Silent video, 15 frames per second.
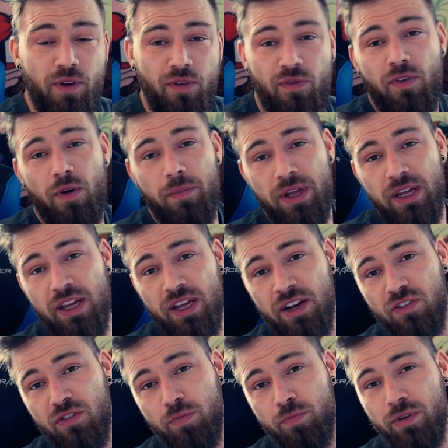For me,
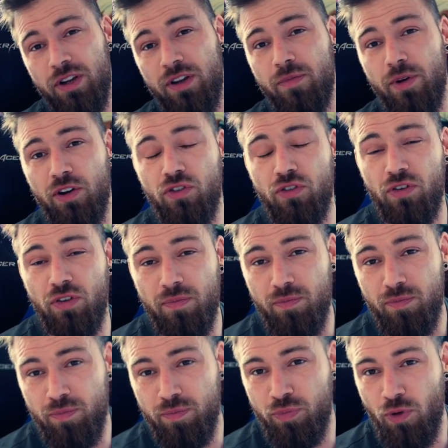it's pretty much
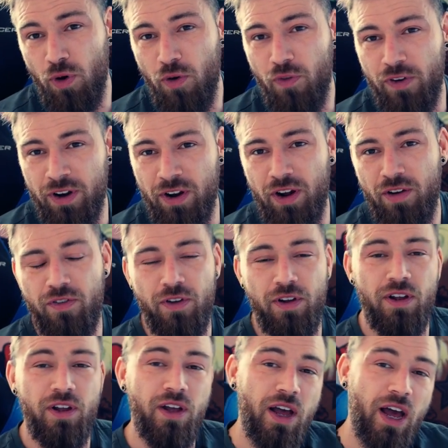proof enough.
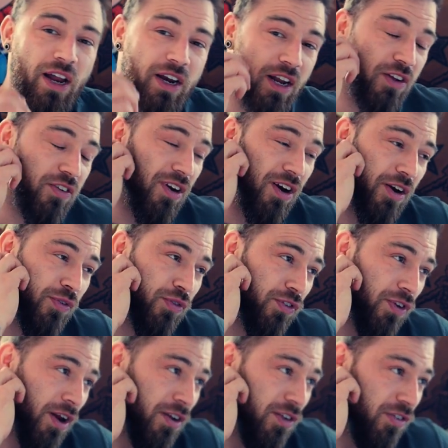And there's a lot of
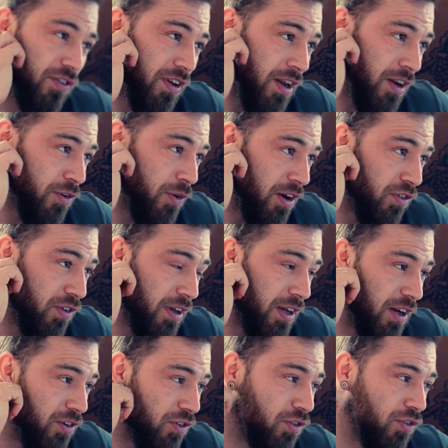studies that you actually
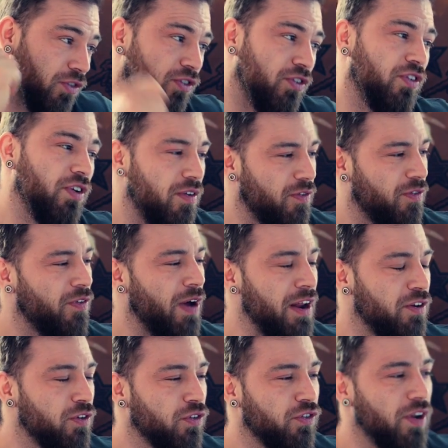can just
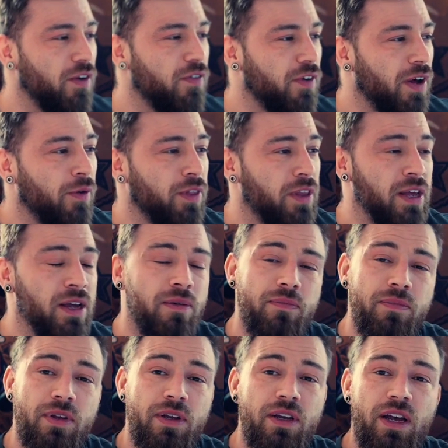find yourself out there
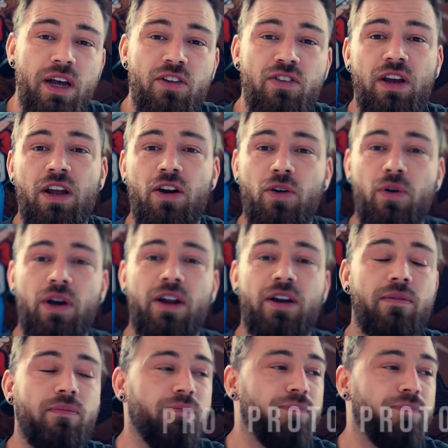and take a look at.